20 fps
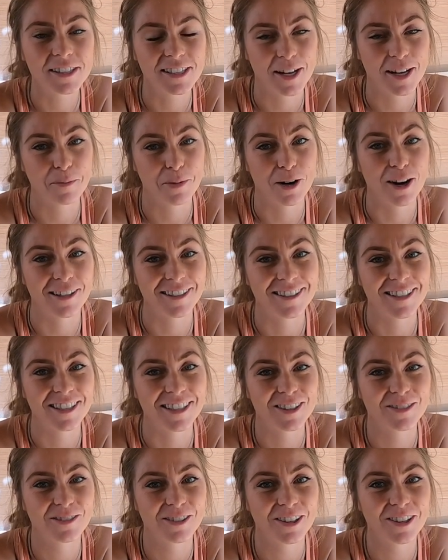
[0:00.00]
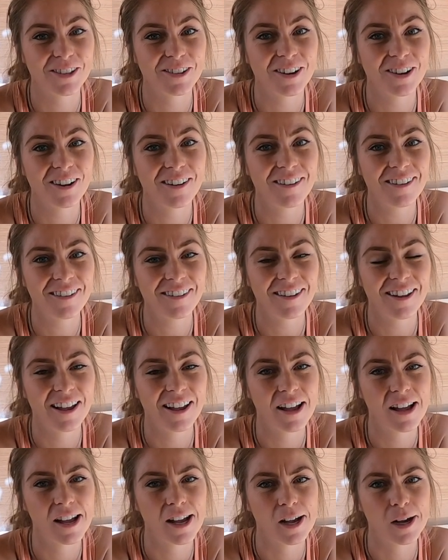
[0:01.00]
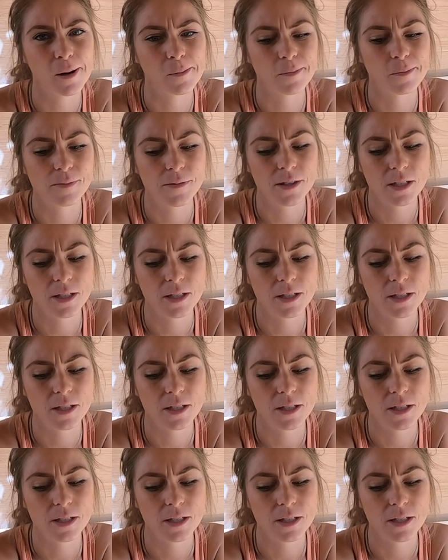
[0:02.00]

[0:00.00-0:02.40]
step process for you all um,